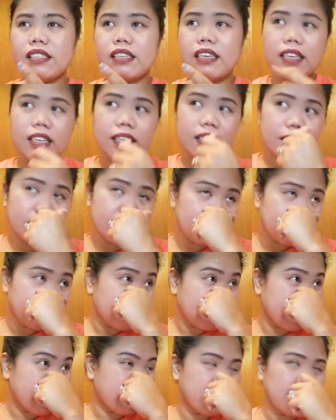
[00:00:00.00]
and
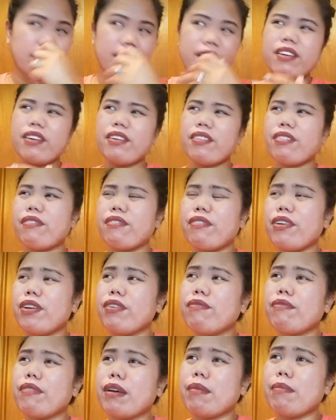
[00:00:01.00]
maybe like there are three
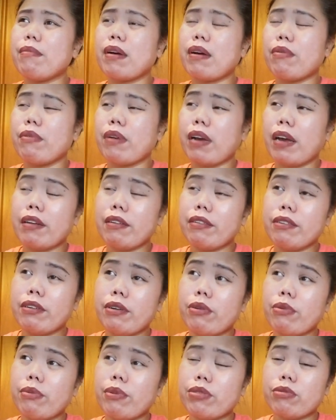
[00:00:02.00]
of them. I don't
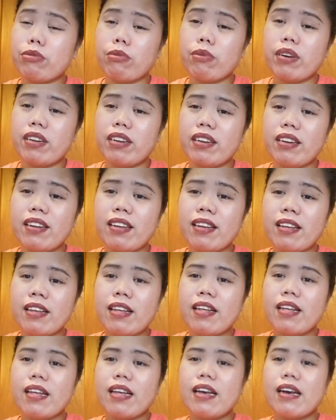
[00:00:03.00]
know which one.
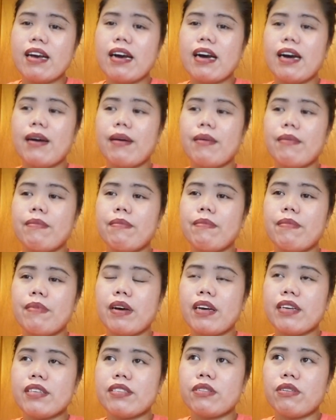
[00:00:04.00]

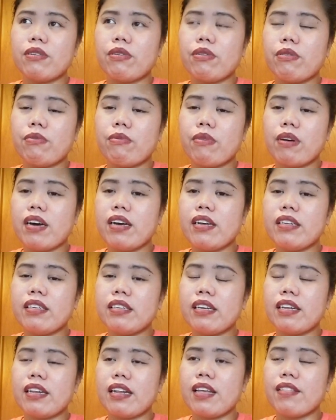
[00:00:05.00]
I saw one
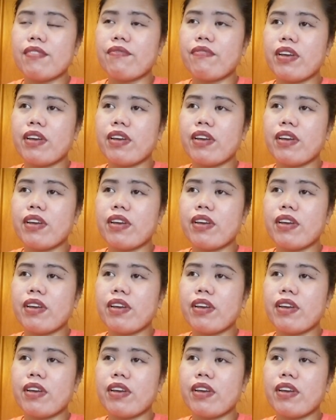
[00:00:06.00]
that it